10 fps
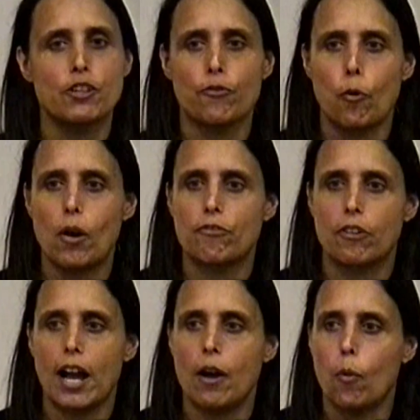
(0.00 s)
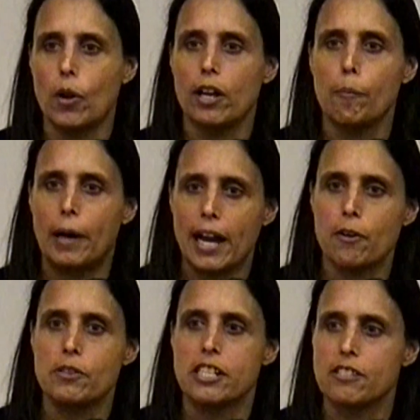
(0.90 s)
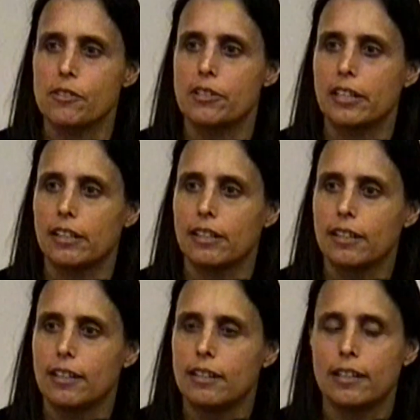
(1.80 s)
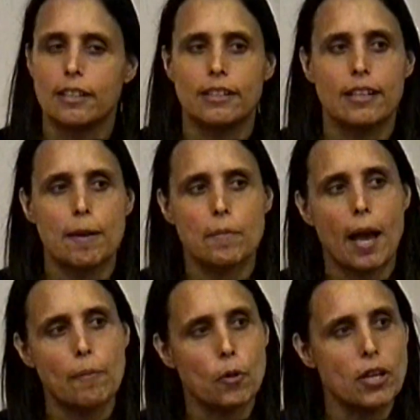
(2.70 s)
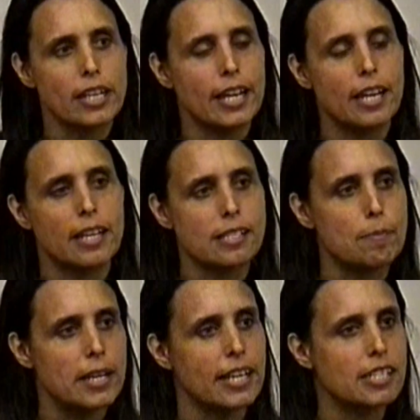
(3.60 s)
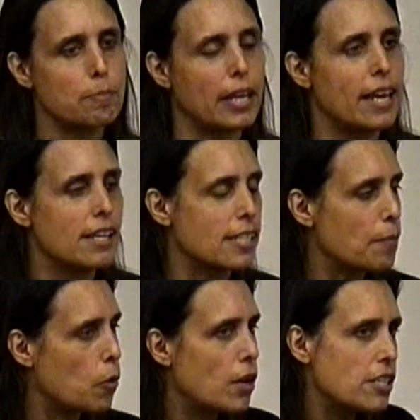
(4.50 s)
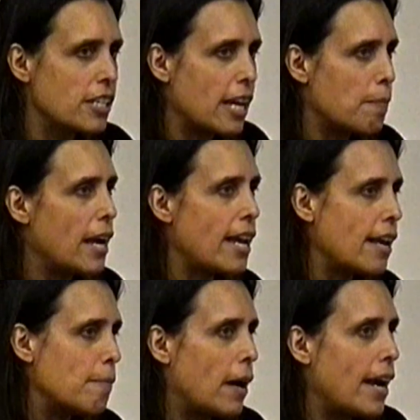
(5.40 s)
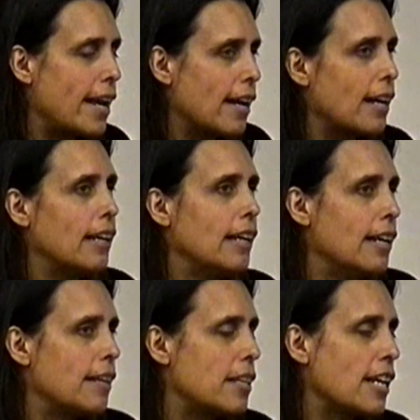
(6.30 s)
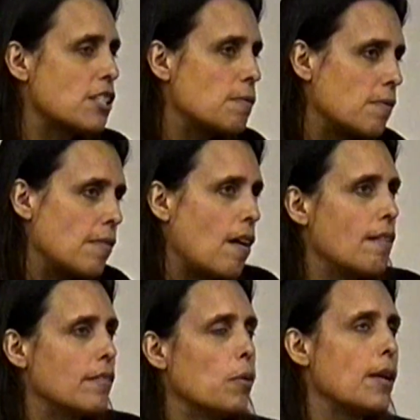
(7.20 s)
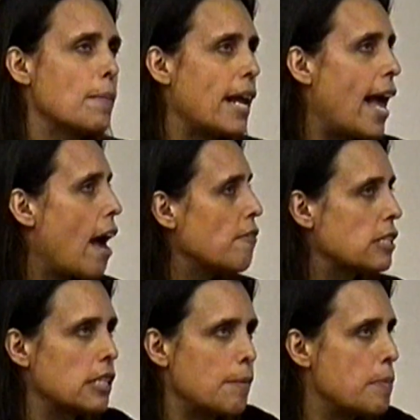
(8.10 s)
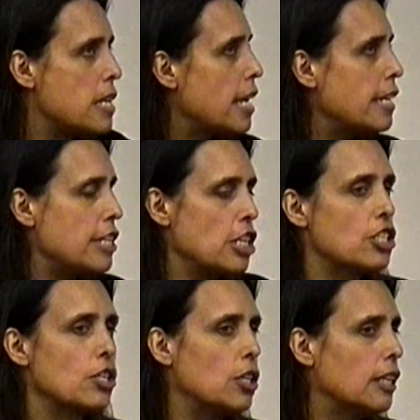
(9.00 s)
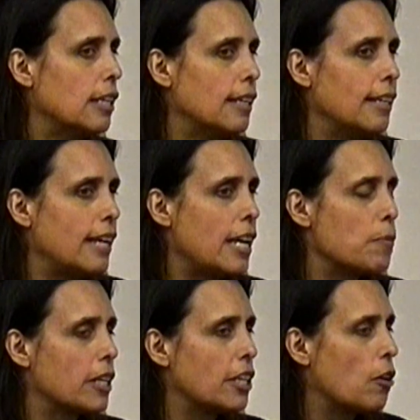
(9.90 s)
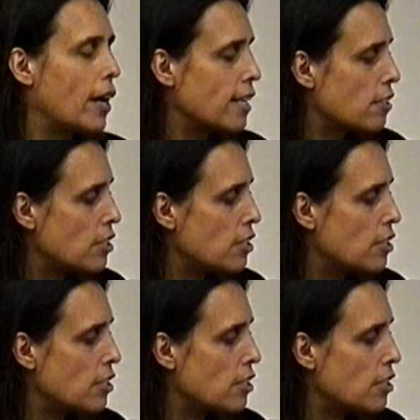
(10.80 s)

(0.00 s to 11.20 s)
French fry oil biodiesel thing. I'm, I'm, going to get that's my next plan is I'm going to get my my uh, the next what I'm going to have is going to be diesel, and we're going to go.